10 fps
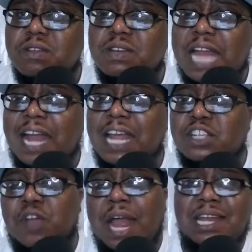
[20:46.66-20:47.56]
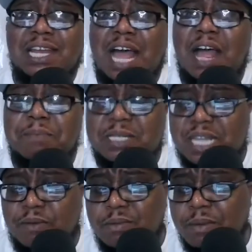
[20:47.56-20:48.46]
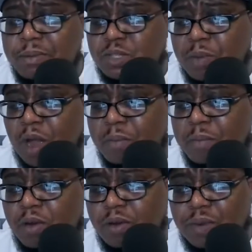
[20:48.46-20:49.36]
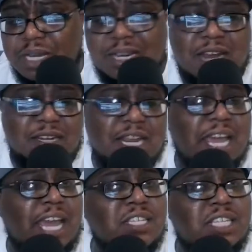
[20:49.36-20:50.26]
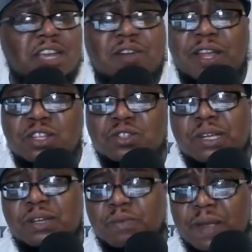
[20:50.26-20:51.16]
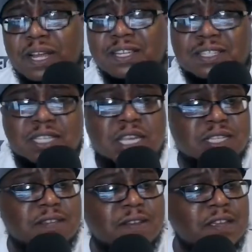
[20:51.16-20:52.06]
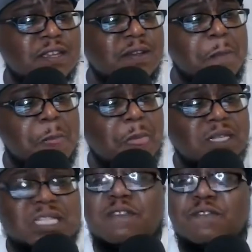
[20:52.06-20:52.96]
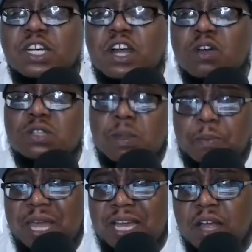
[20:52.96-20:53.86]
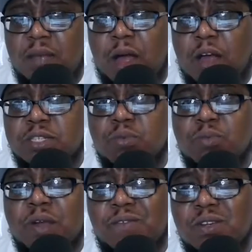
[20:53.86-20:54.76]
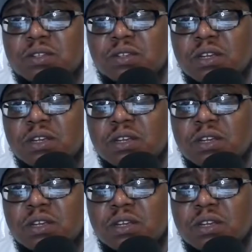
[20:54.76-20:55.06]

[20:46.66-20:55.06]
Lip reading: Now, they tried to compensate. Remember, Jamal Murray went down in that ACL injury in the regular season. Denver goes to pick up Austin Rivers